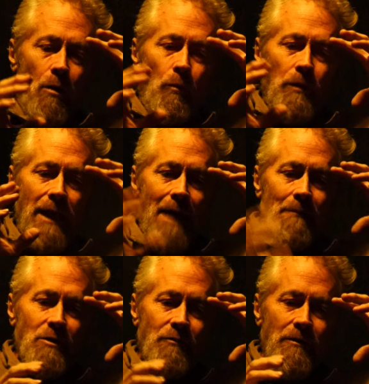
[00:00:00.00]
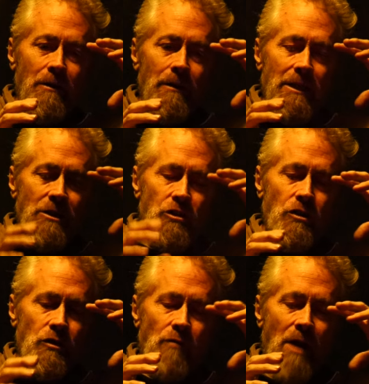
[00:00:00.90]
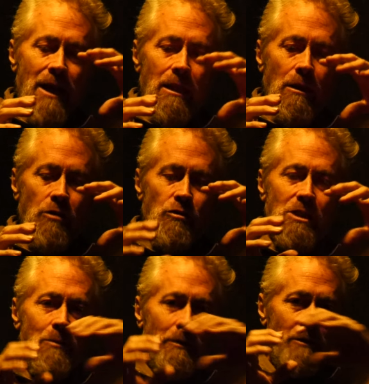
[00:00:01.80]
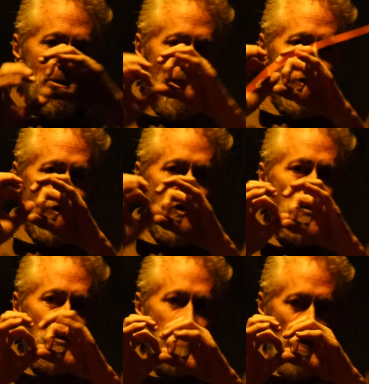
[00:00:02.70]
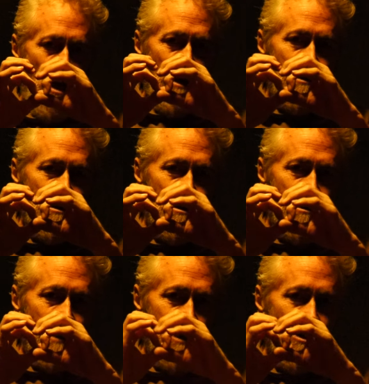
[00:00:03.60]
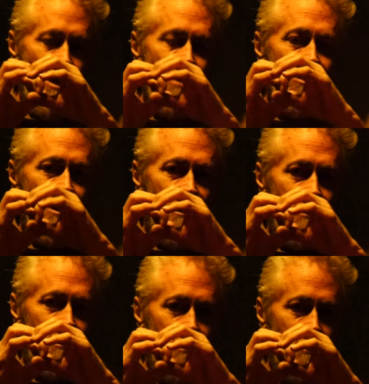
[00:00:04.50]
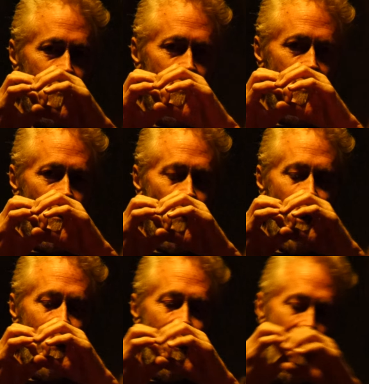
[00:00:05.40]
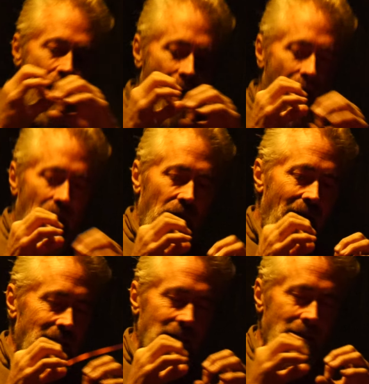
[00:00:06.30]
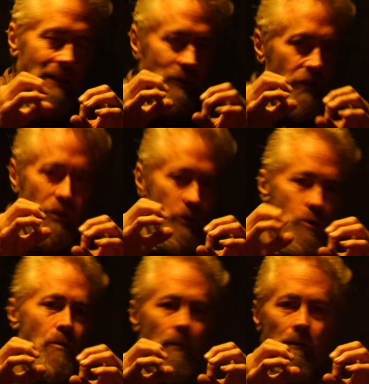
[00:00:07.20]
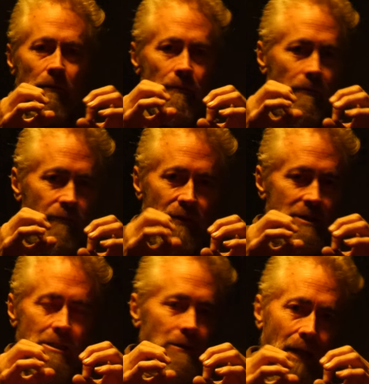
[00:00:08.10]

when the atmosphere is just right, you see what looks like two suns at sunset. All right? That's not two physical